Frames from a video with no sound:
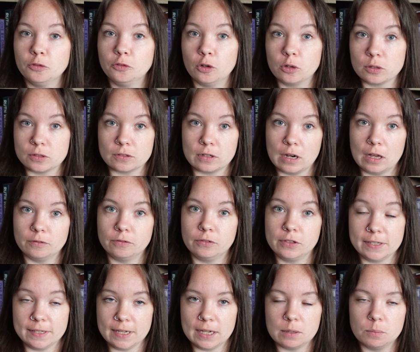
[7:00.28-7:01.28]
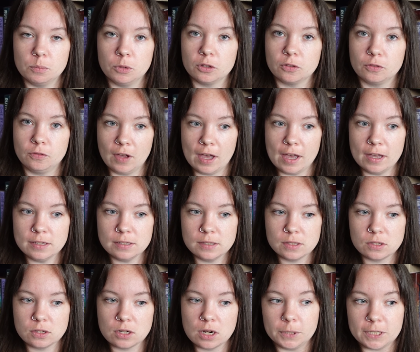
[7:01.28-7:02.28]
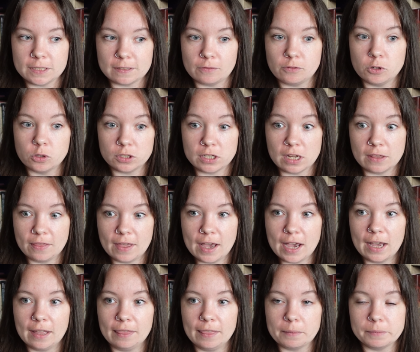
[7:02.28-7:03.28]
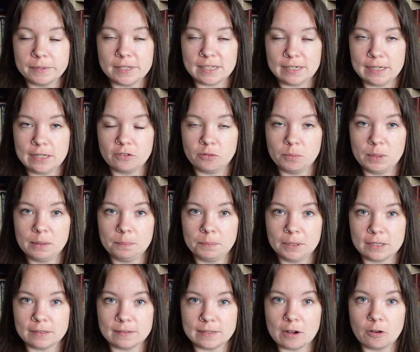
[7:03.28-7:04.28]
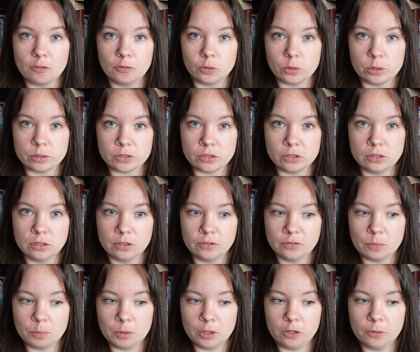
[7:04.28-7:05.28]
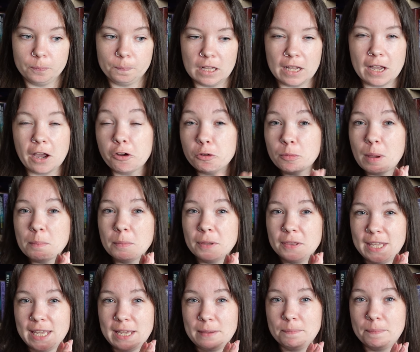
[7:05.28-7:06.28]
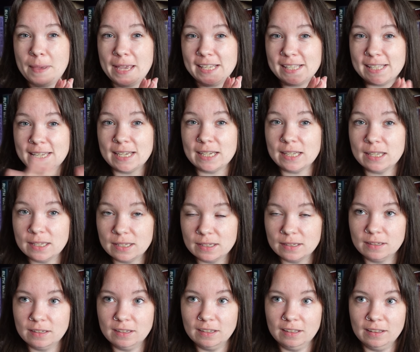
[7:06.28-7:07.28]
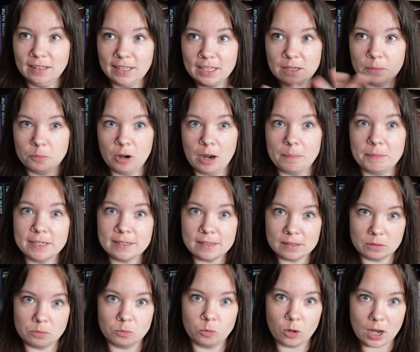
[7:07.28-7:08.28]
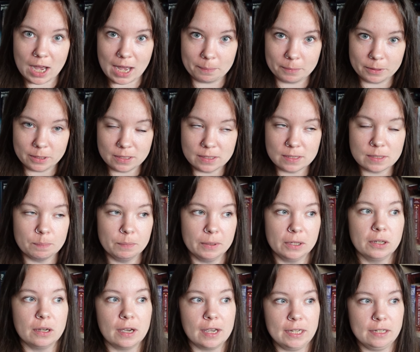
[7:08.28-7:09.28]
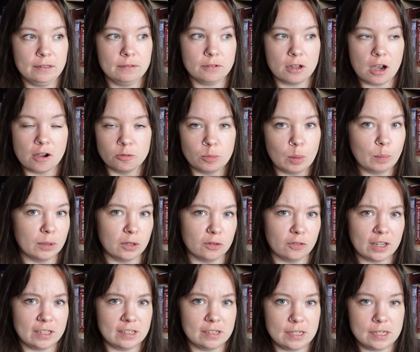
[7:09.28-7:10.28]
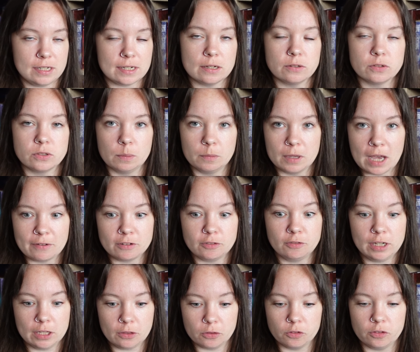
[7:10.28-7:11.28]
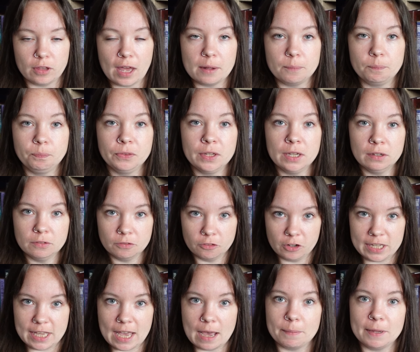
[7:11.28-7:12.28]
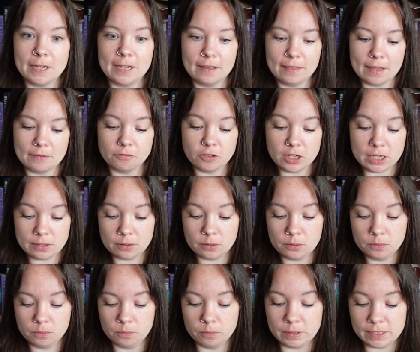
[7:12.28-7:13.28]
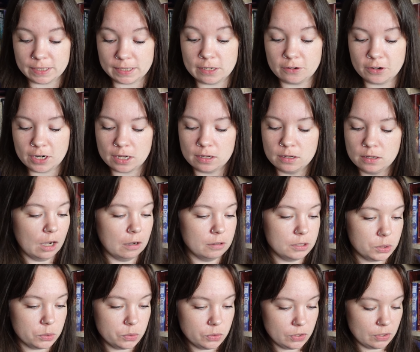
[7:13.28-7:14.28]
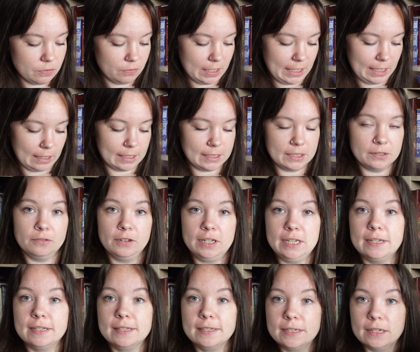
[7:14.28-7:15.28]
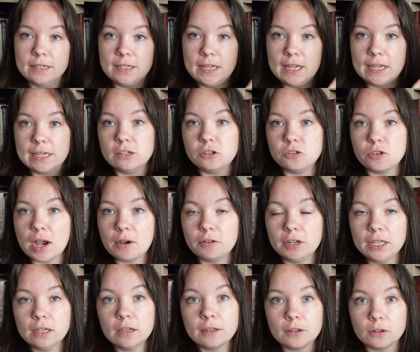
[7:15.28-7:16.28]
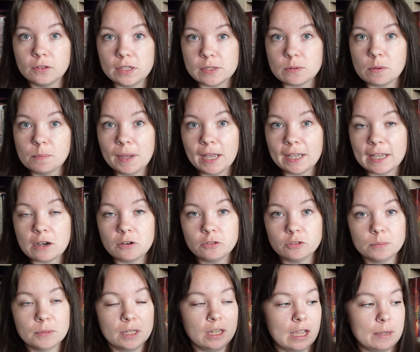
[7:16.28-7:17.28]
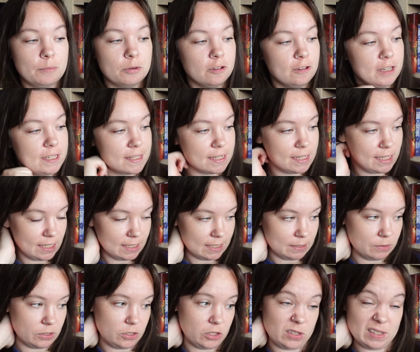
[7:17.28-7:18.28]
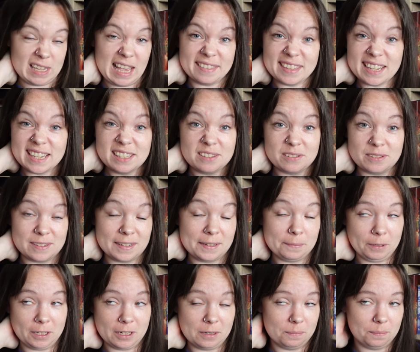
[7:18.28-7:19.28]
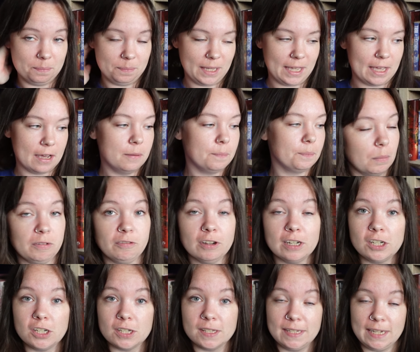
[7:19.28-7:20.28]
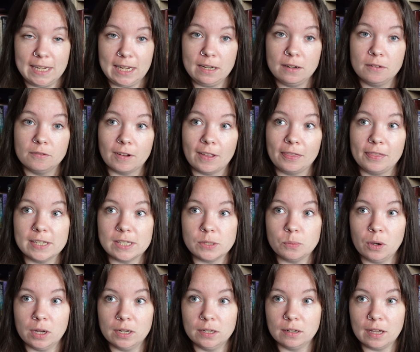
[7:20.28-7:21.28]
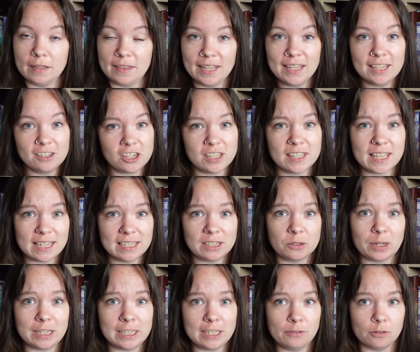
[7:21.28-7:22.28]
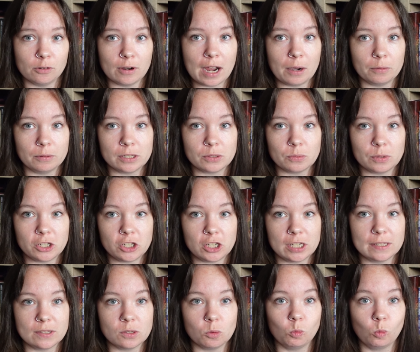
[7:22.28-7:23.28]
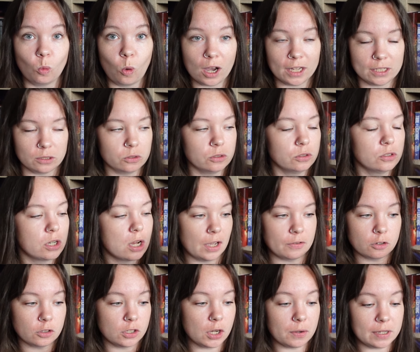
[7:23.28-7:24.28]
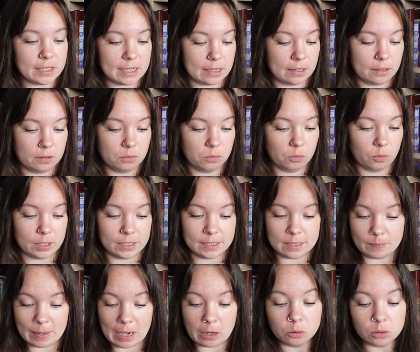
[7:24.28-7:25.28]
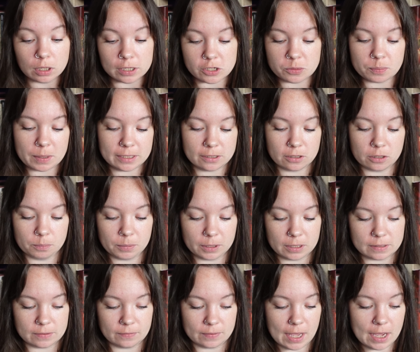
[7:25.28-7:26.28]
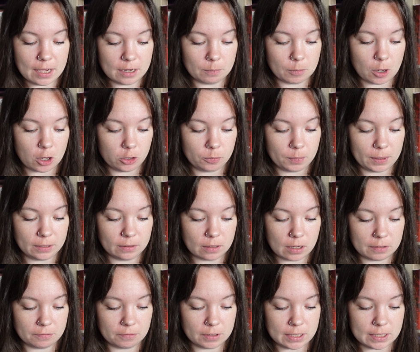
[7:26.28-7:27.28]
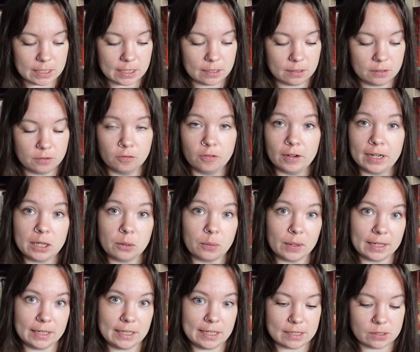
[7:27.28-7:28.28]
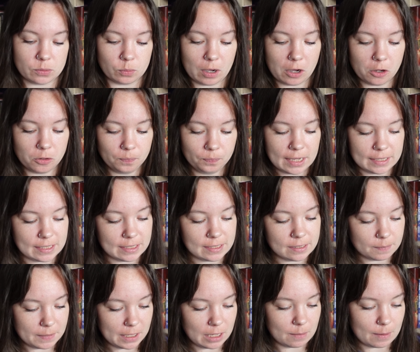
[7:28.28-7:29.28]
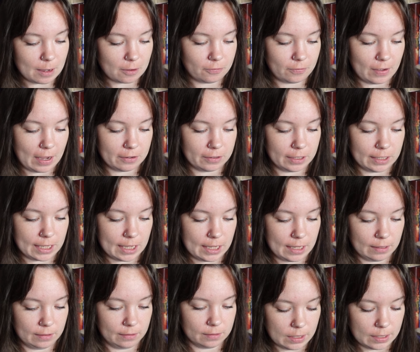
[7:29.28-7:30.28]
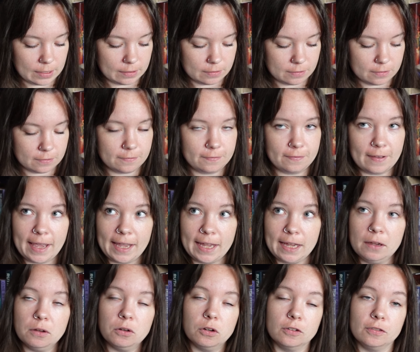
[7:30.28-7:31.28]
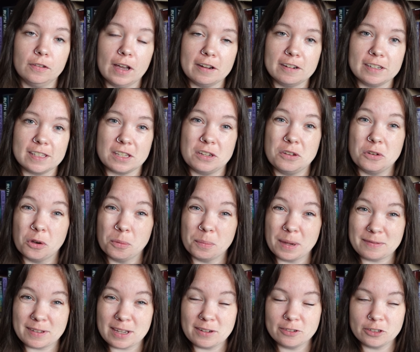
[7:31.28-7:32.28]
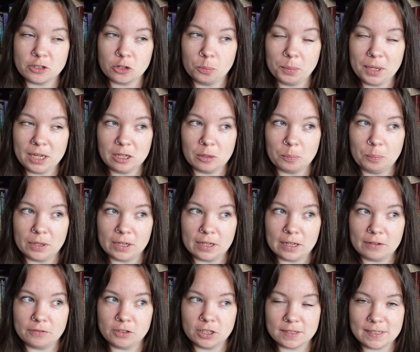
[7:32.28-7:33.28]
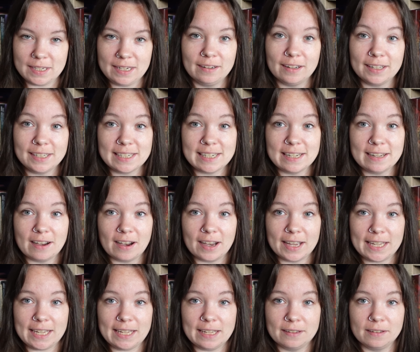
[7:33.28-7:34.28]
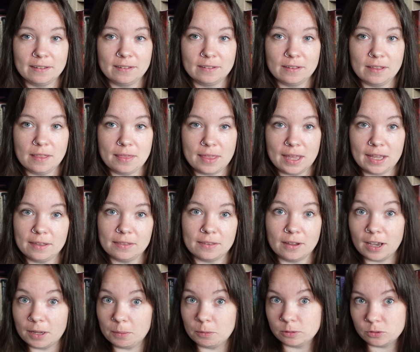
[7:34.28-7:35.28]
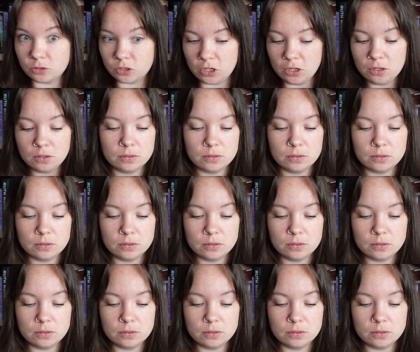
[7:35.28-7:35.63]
Foxglove, the second book, first because I've not done that and that was silly of me because now I've forgotten a lot of the plot. Like, I remember the basic like premise and what happens, but I can't remember the finer details, so I'm gonna have to flick through that, recap it, and then read Wisteria. I would also really like to read A Study in Drowning. I got this one back out from the library recently because it was just sat there, so I was like, I'm gonna pick it up. My friend Justine read this one, I think she said in 24 hours, which is wild. I've got no idea what it's about. I just picked it up because of that and I'm hoping that I read it really quickly as well. It says something about Fairy King and Fae or Fairies are not my favourite topic, but if Justine liked it, I think that I will too,